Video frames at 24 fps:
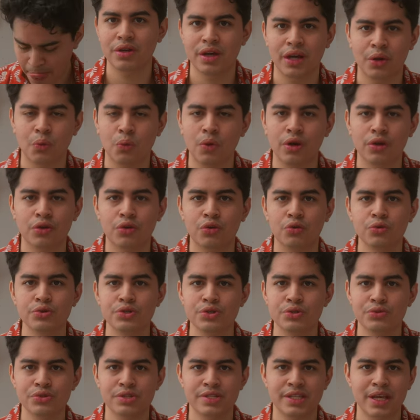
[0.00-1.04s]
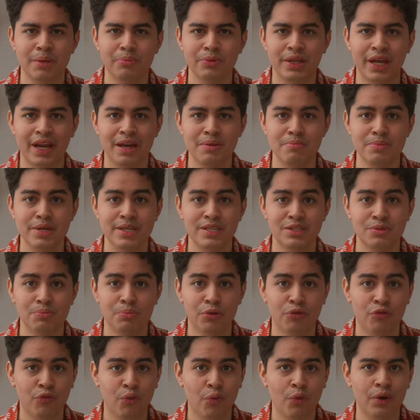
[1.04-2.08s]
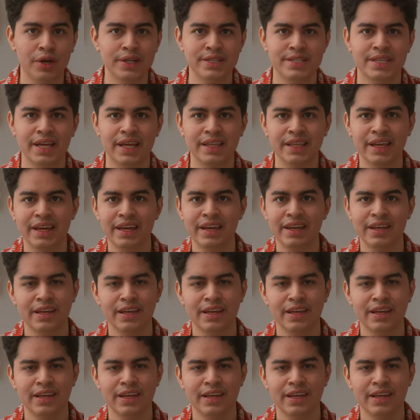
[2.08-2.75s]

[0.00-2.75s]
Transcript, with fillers: And one crucial step that I missed before is that